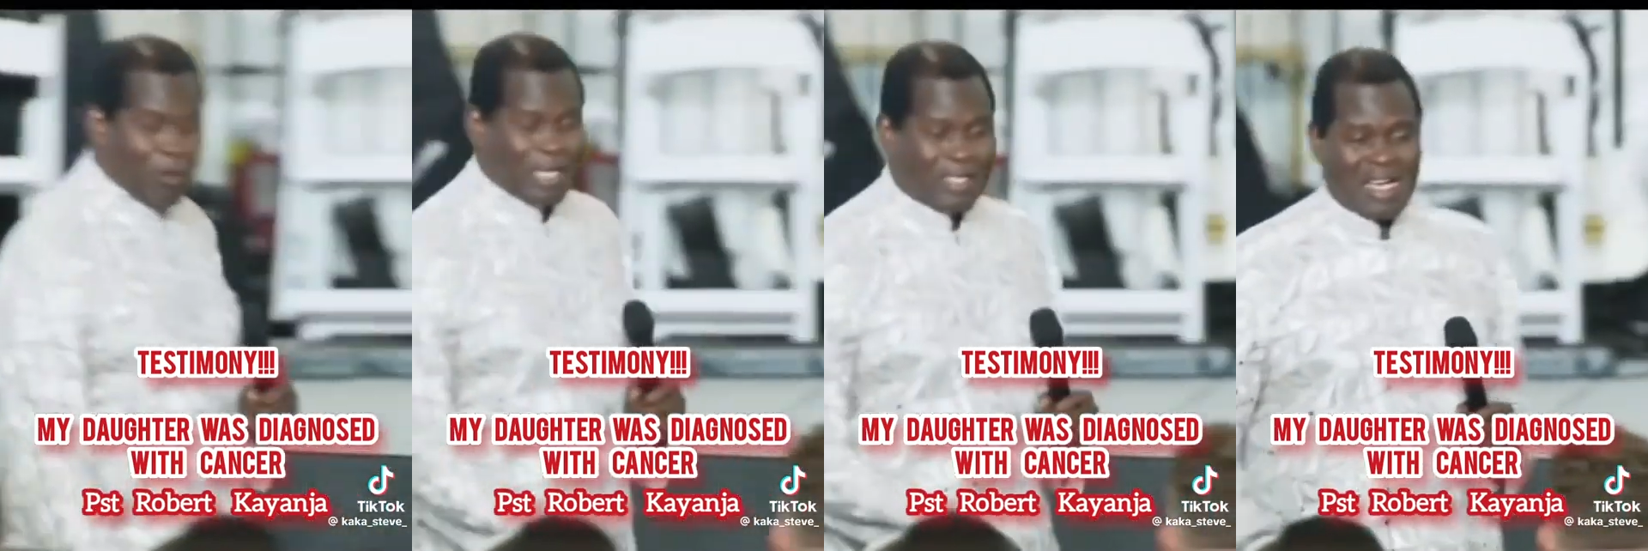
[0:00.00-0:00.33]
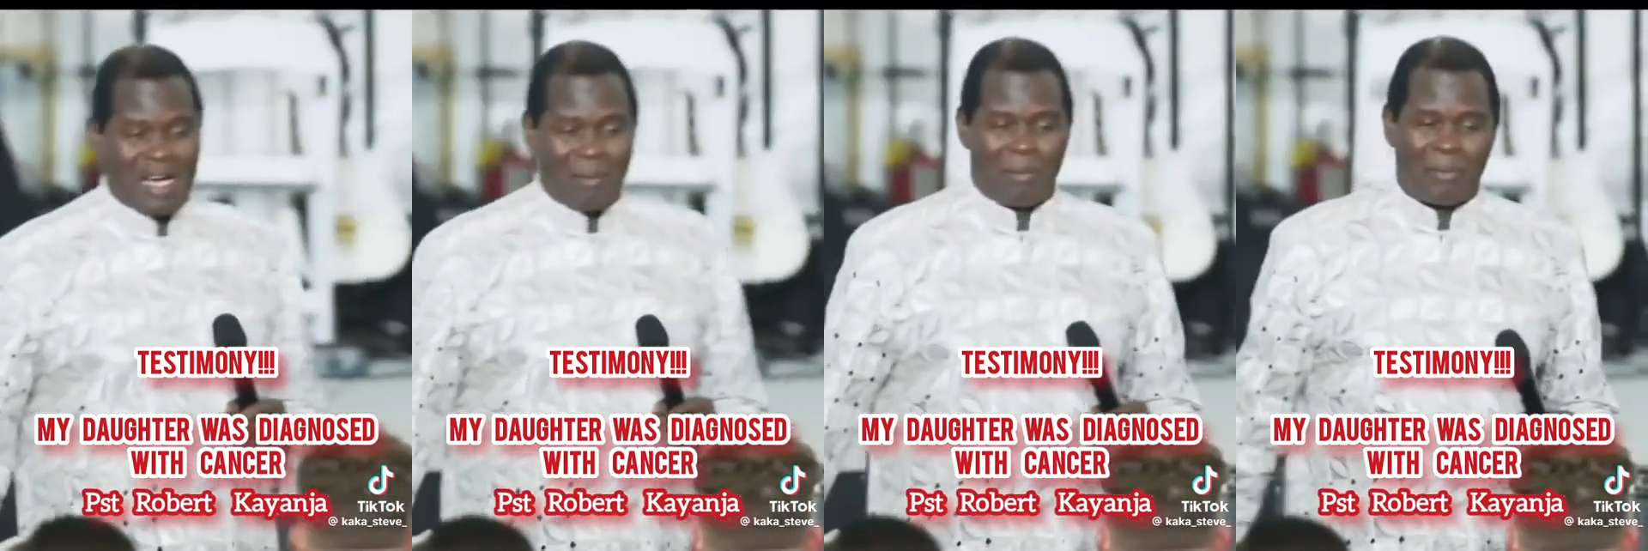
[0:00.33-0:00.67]
wakes
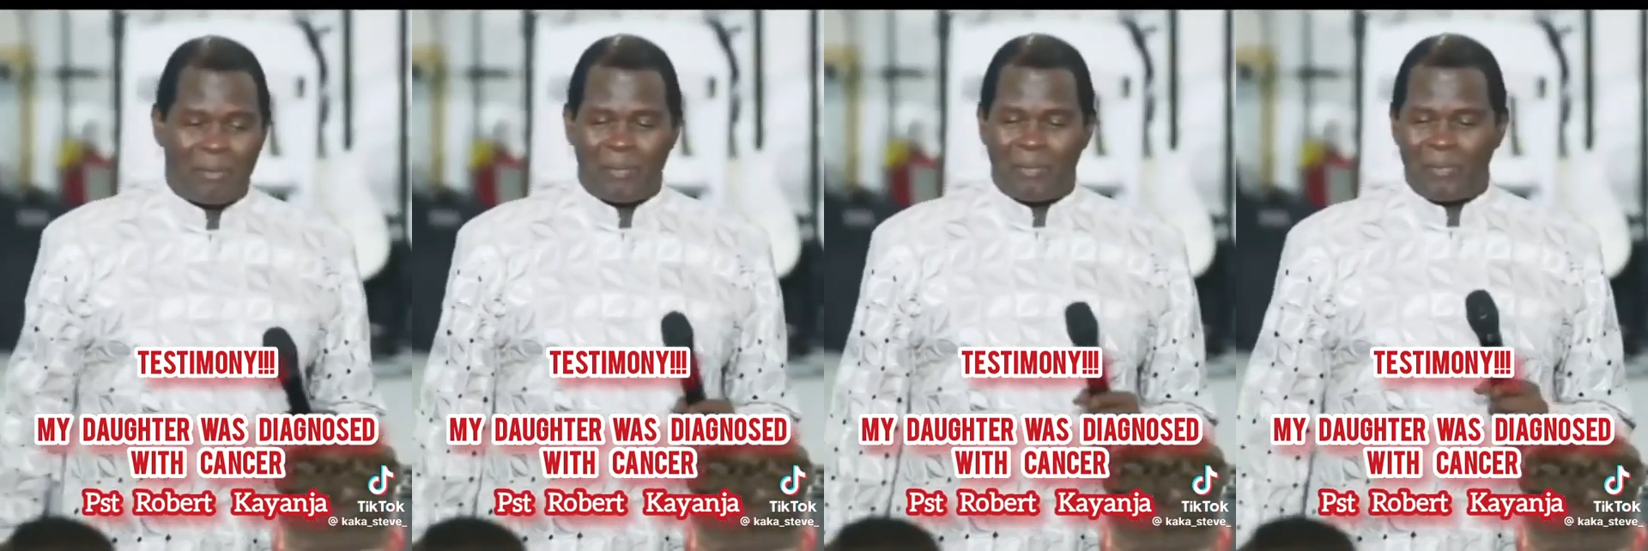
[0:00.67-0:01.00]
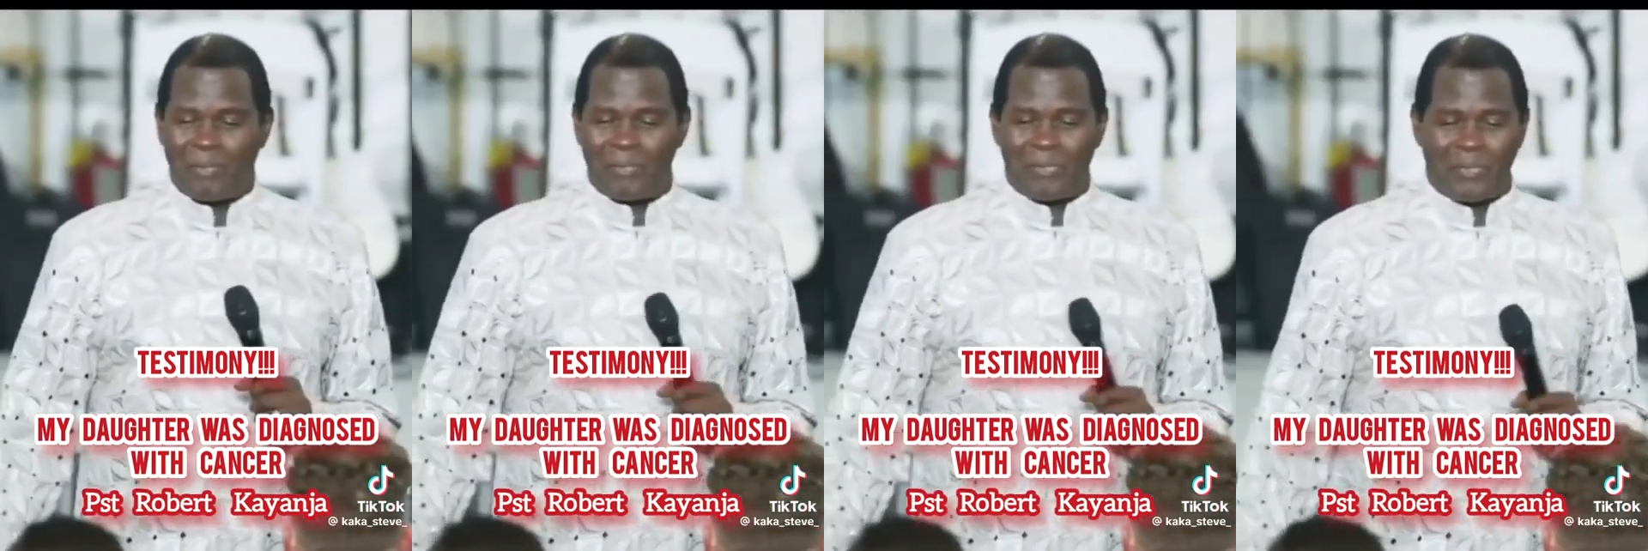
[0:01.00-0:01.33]
up.
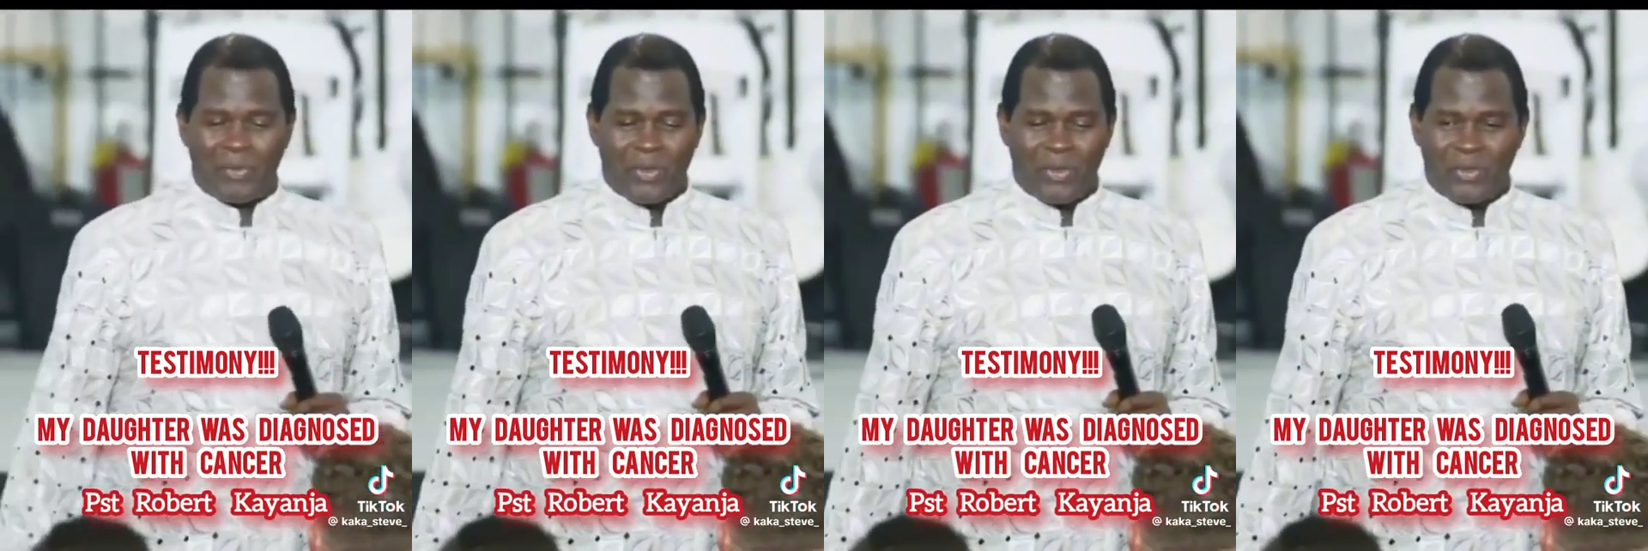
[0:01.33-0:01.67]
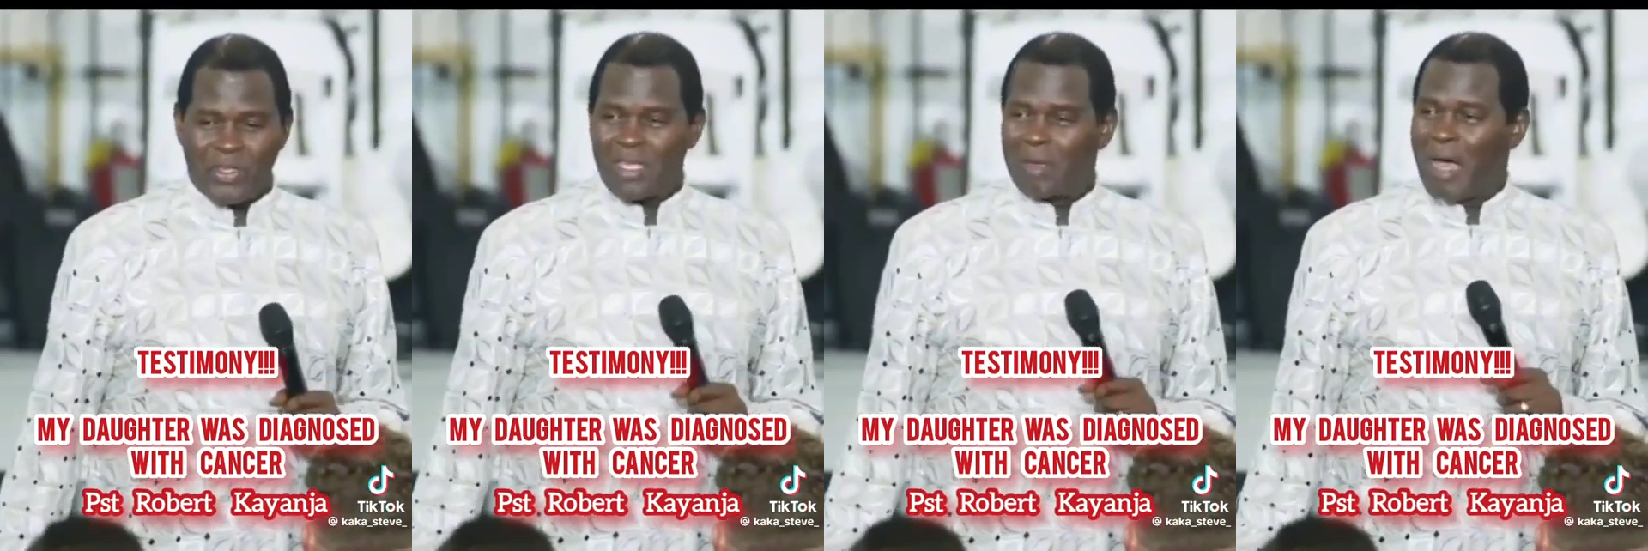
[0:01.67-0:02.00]

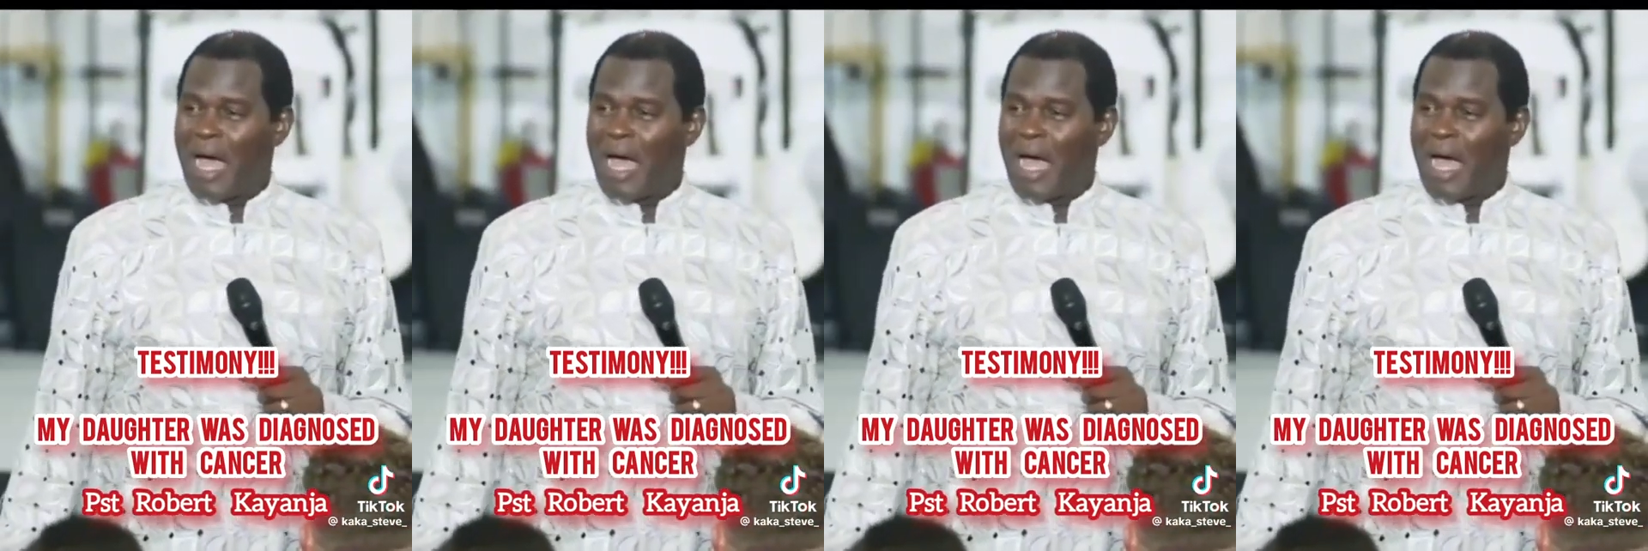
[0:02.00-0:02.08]
She said,